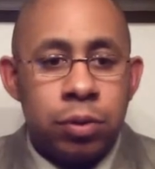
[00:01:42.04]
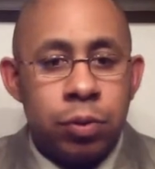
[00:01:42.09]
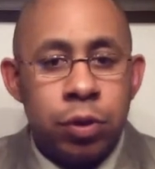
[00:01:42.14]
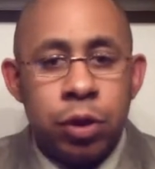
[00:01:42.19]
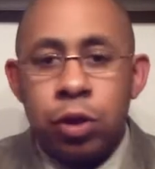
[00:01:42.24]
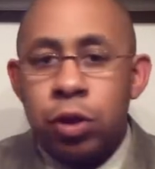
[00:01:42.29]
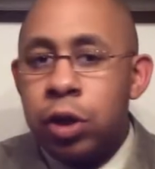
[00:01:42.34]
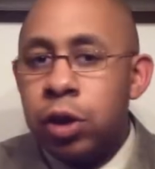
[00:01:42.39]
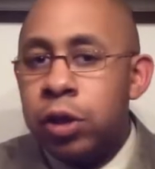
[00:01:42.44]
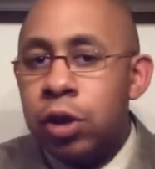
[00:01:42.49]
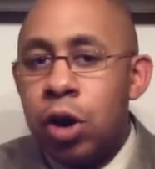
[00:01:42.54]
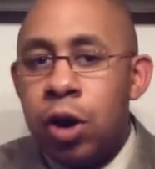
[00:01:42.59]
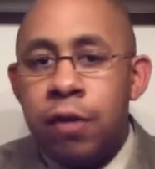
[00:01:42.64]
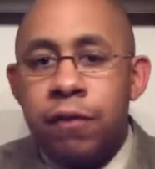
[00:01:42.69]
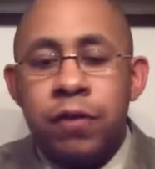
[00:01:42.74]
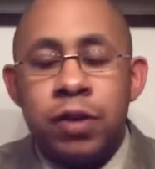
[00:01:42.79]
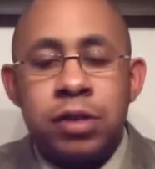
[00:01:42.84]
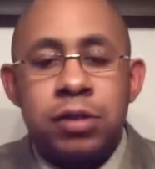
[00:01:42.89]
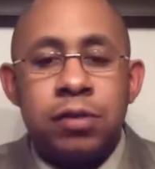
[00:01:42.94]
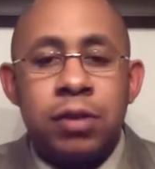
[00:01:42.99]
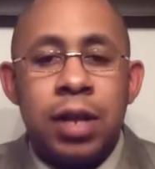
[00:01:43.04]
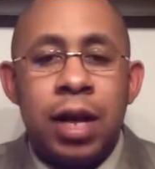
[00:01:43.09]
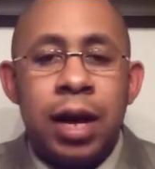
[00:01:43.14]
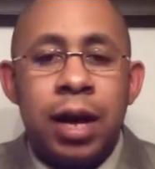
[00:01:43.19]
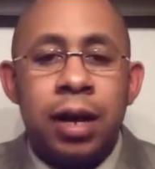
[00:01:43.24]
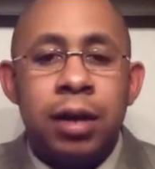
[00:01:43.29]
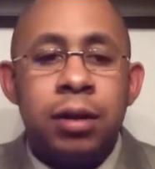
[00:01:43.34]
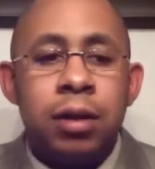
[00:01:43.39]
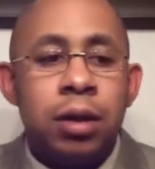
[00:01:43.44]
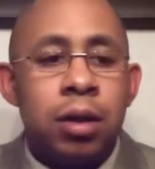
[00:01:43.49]
When you look at the offensive
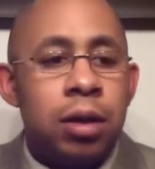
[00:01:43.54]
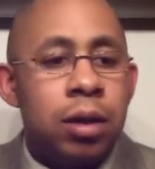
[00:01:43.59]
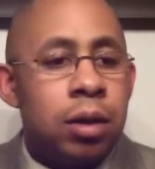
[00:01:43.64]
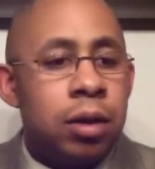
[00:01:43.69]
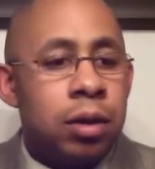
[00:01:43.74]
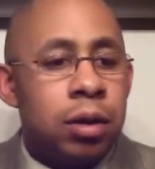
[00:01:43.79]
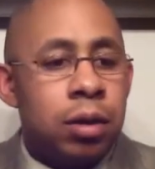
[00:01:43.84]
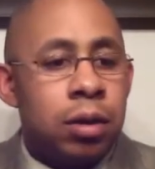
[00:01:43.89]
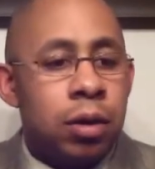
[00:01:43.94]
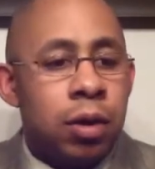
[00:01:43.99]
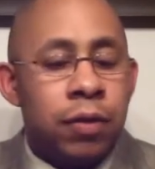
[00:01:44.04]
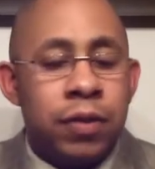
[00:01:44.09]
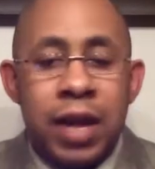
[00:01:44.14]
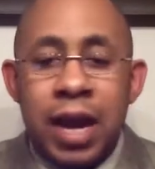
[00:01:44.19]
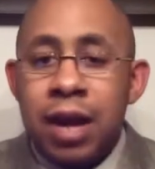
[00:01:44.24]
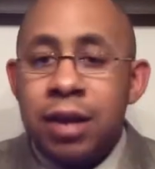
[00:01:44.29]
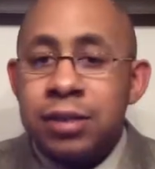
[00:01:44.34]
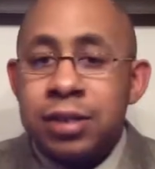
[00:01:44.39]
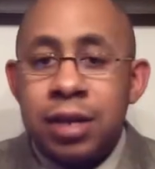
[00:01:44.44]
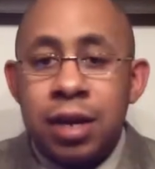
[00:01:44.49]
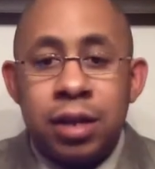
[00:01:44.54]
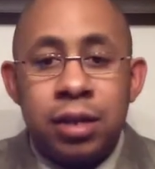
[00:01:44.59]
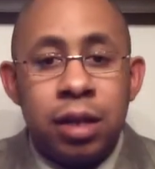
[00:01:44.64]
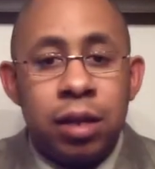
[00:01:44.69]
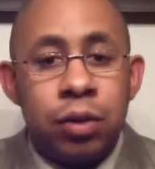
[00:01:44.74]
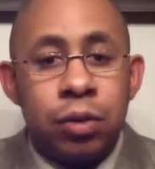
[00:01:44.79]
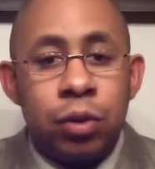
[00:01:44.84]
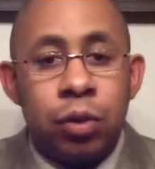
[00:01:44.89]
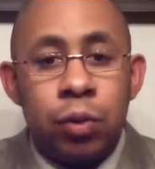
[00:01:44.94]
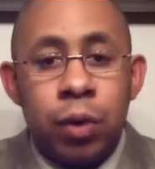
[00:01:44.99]
line, on the outside, they
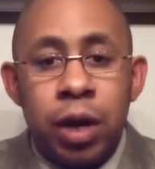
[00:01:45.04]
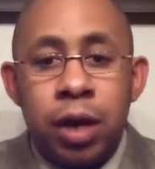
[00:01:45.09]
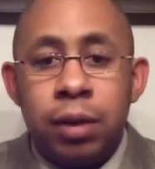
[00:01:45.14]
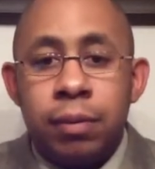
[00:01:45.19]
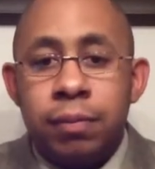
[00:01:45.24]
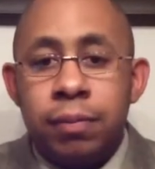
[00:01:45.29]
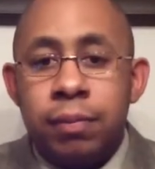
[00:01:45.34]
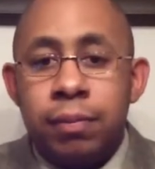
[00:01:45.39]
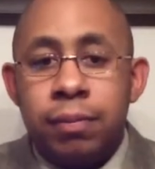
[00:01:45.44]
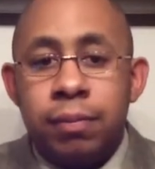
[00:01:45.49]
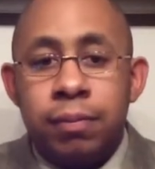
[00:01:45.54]
look great.